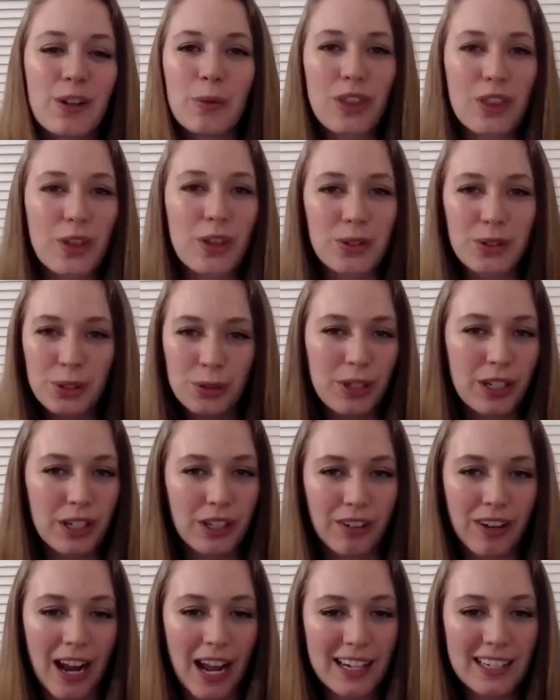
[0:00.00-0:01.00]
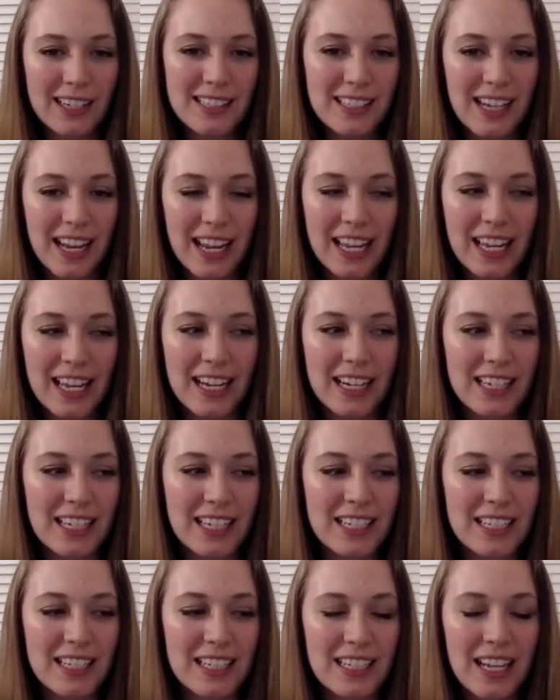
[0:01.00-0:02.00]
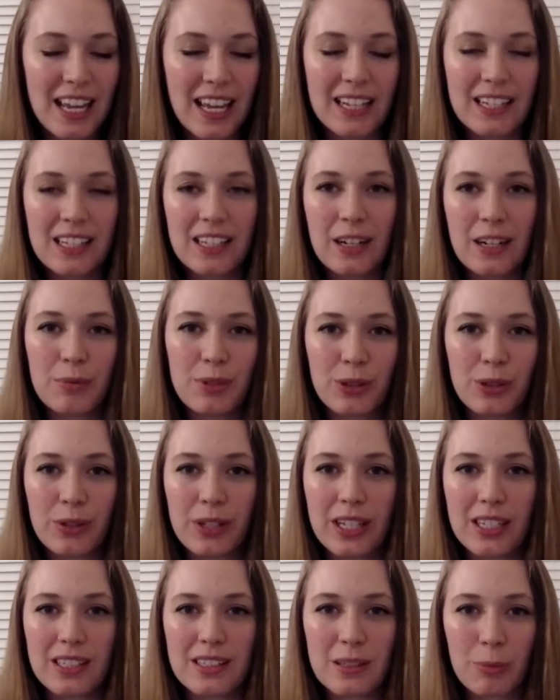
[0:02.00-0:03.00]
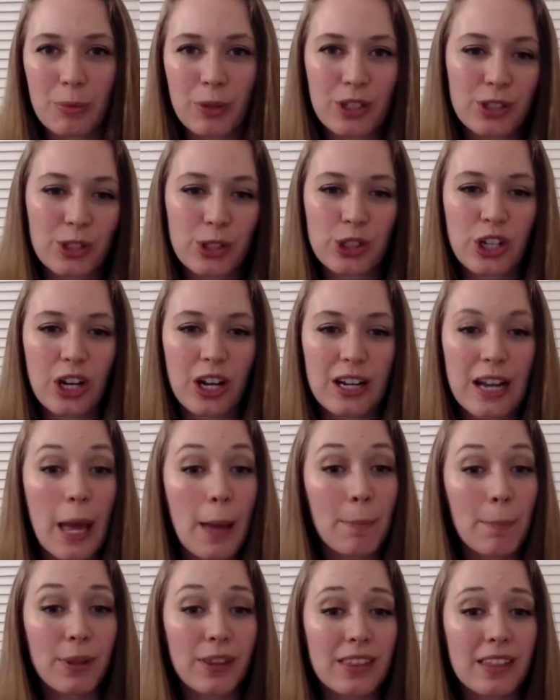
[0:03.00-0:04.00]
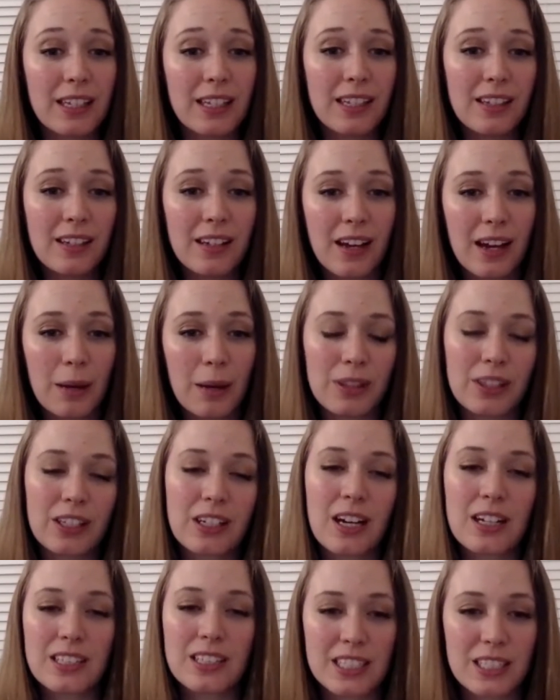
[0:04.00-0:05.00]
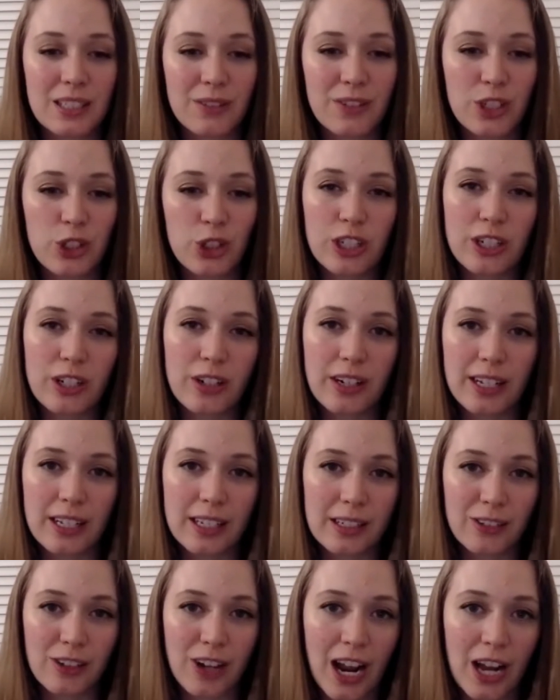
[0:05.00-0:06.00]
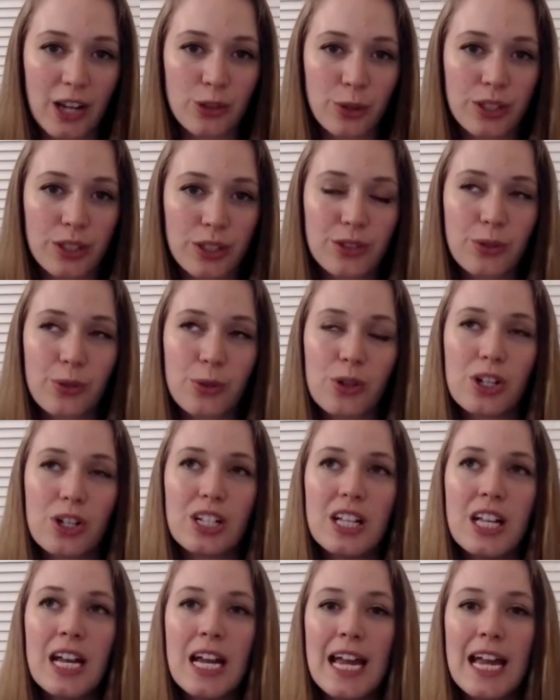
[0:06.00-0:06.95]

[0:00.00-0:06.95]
those two interact, and ended up doing some research on empathy in the context of engineering in graduate school.